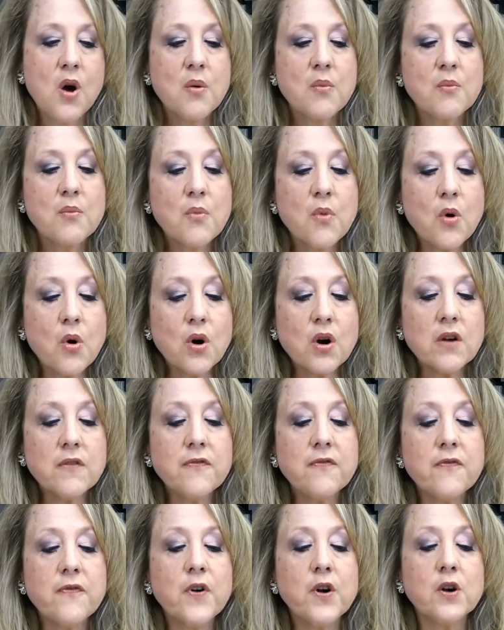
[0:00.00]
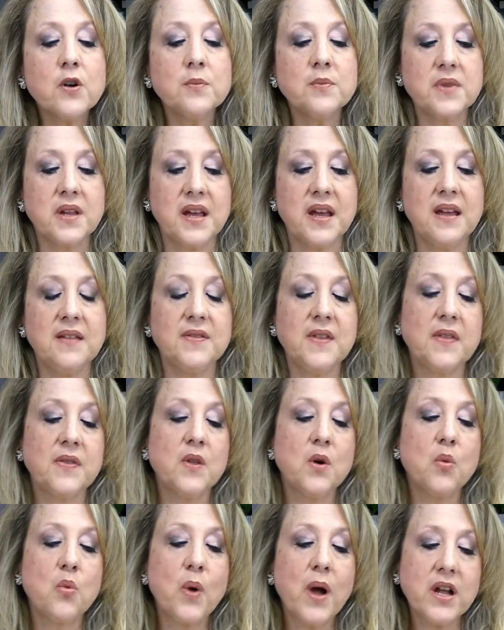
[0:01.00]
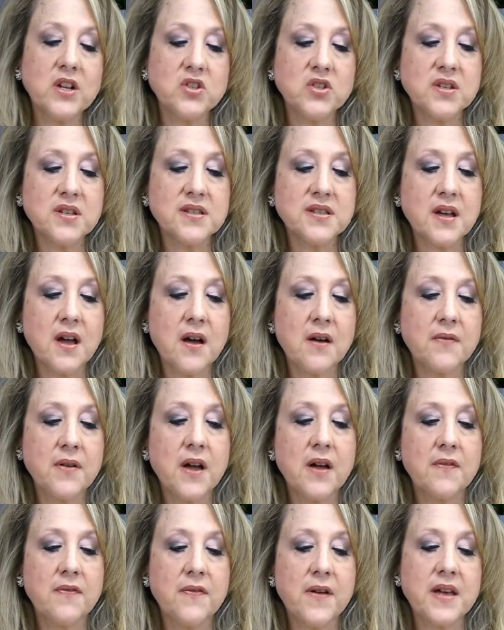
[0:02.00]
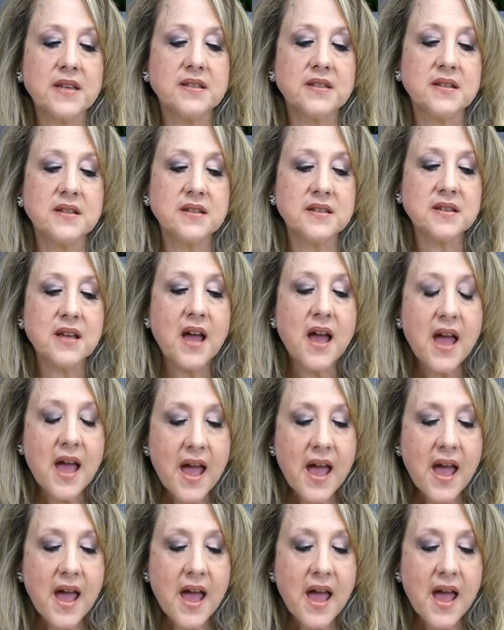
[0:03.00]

more firmly than the wedges of Hephaestus